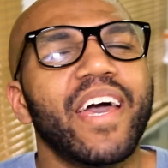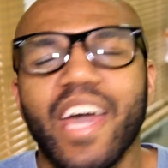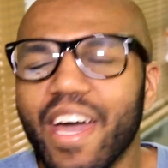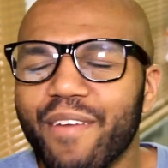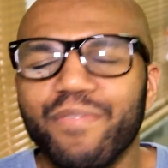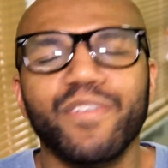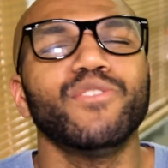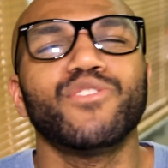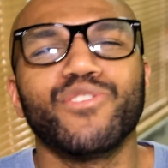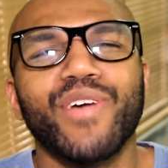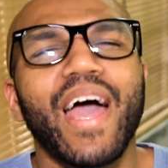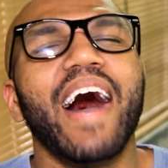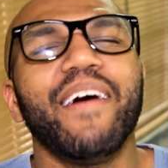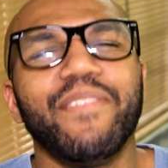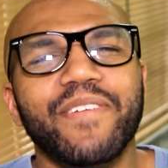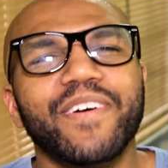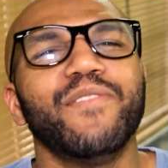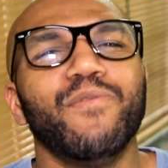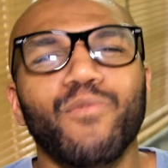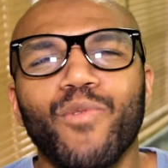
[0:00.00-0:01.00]
if you
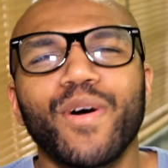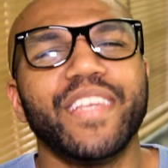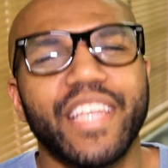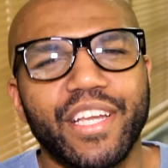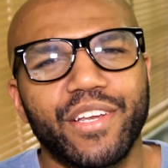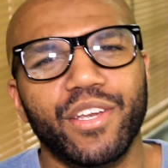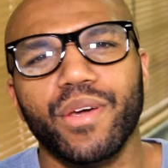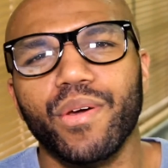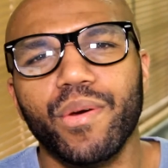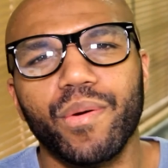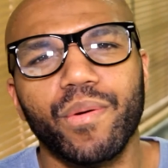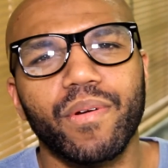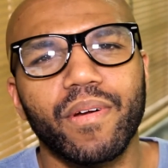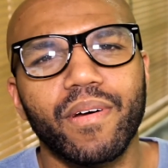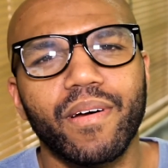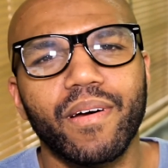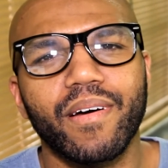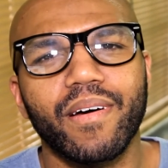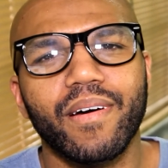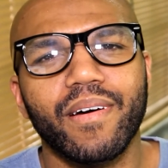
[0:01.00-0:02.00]
traveling with the dude?
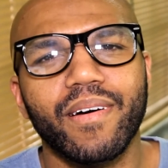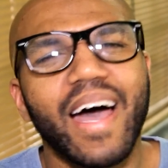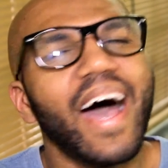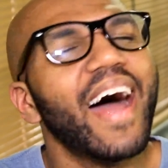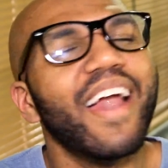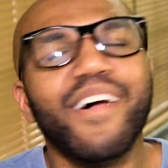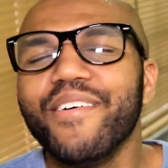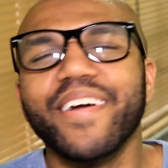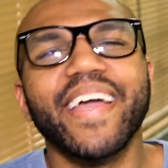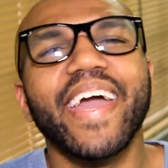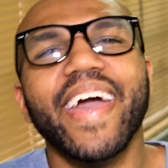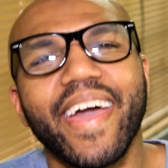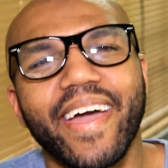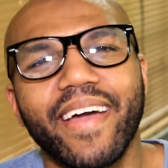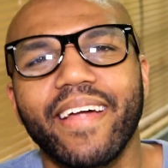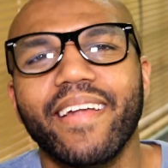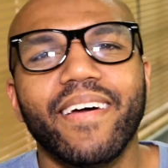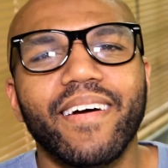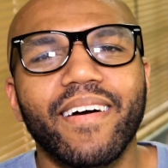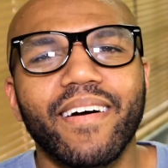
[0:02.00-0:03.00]
I don't get
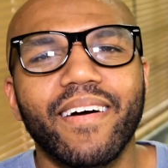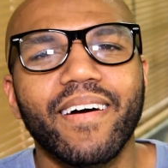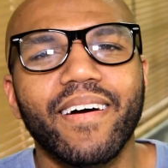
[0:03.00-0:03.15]
it.